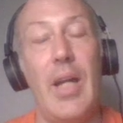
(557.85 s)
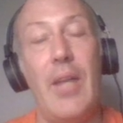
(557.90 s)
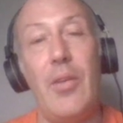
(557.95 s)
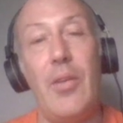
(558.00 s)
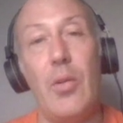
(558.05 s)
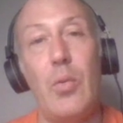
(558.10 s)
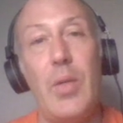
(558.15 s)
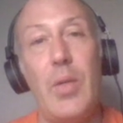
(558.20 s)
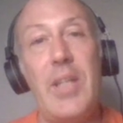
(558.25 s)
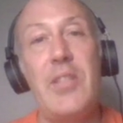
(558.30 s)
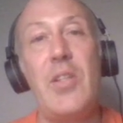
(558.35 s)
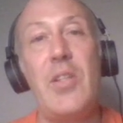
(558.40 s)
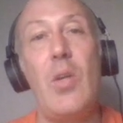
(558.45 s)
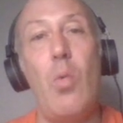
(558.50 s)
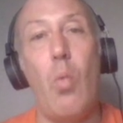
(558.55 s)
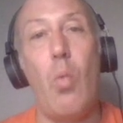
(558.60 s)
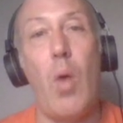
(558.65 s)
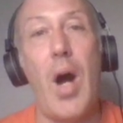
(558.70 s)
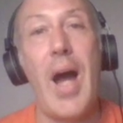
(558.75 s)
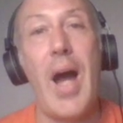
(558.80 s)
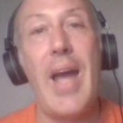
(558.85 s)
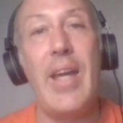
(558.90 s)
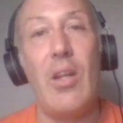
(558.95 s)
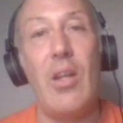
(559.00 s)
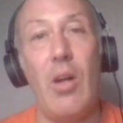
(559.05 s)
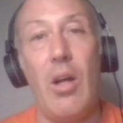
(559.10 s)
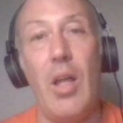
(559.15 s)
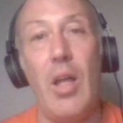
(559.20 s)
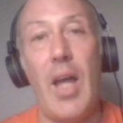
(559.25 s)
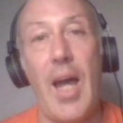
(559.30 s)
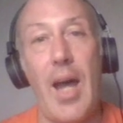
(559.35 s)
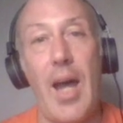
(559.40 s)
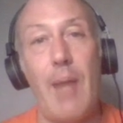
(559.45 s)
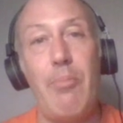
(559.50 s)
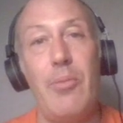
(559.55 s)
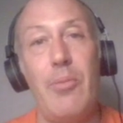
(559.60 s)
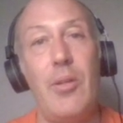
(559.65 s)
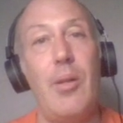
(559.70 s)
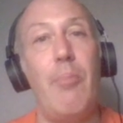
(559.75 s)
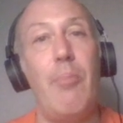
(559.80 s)
and the reason why it all
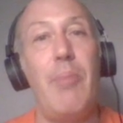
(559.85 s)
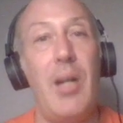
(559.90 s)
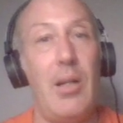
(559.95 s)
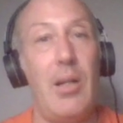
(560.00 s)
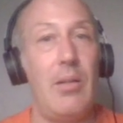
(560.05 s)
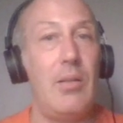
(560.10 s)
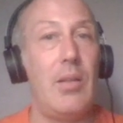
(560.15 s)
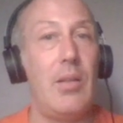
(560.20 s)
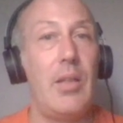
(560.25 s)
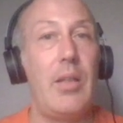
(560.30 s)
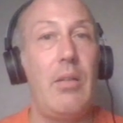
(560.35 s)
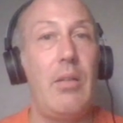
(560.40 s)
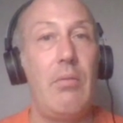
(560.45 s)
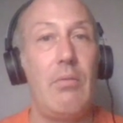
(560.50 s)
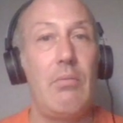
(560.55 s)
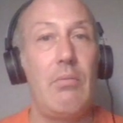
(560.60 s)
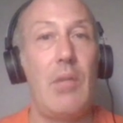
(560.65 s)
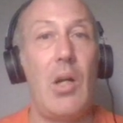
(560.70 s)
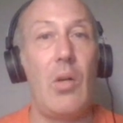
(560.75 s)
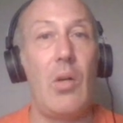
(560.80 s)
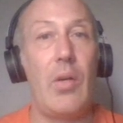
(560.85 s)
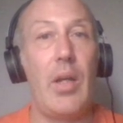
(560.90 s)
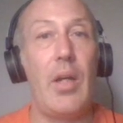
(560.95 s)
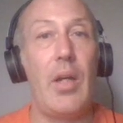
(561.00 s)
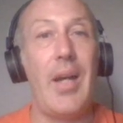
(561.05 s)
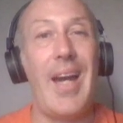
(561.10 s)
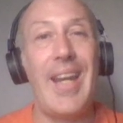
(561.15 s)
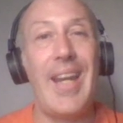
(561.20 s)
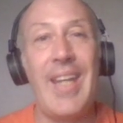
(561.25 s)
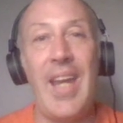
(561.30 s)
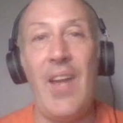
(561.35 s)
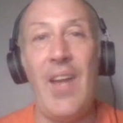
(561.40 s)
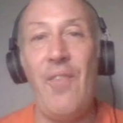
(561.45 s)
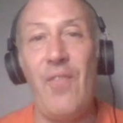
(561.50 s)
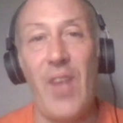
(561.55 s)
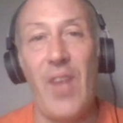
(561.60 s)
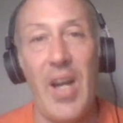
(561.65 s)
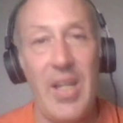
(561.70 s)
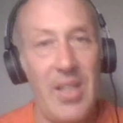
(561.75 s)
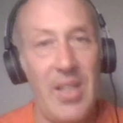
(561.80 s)
happened, apparently. Okay, I
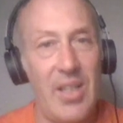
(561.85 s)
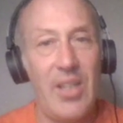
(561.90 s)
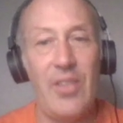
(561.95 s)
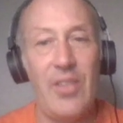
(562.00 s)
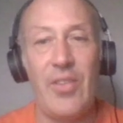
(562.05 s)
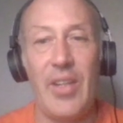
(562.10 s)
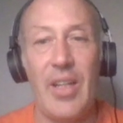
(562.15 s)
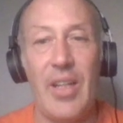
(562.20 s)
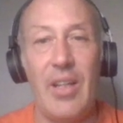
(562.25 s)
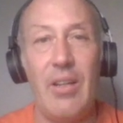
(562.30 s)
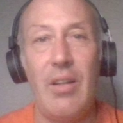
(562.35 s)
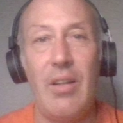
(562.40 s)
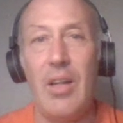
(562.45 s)
can't find anything